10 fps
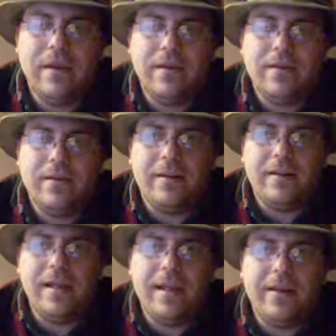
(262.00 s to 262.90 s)
How you gonna
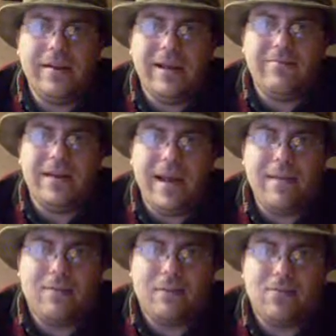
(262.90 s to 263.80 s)
have
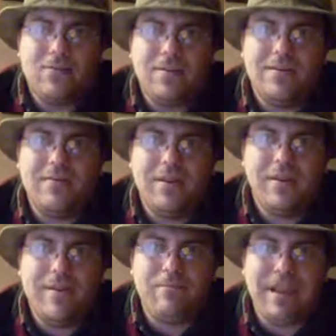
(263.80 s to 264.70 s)
diapers if you
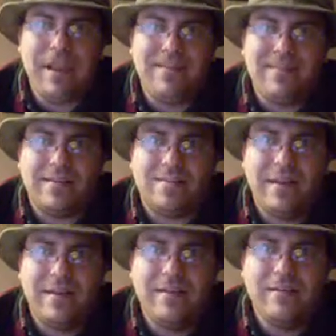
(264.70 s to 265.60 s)
don't have plastics,
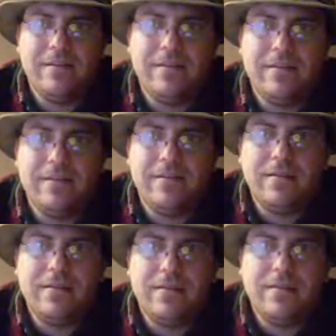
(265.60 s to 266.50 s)
man?
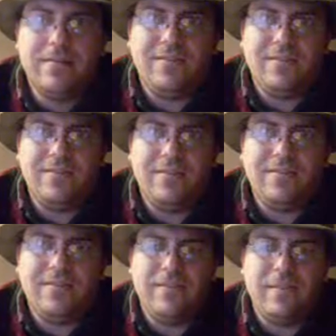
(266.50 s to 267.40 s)
This
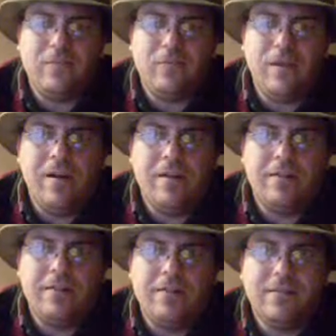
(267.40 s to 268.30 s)
is overrun.
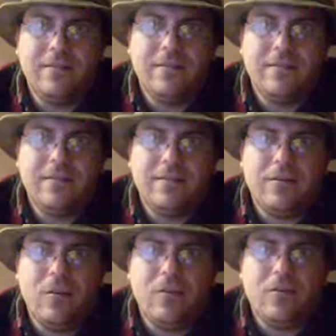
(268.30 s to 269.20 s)

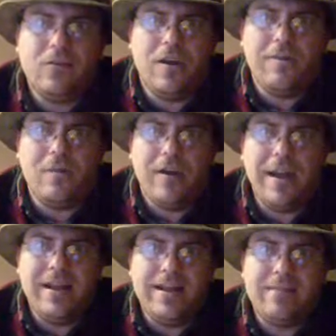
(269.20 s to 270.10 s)
Oil's
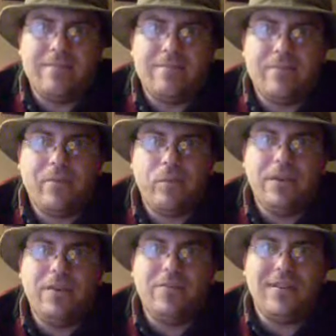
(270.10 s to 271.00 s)
overrated. We're
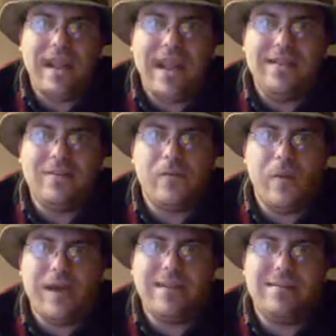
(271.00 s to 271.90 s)
using
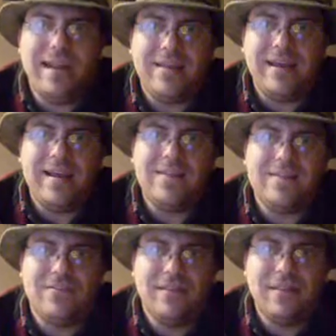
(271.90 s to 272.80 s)
antiquated
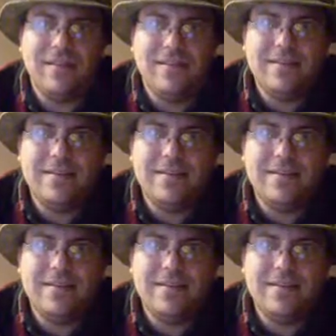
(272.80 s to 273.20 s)
technology.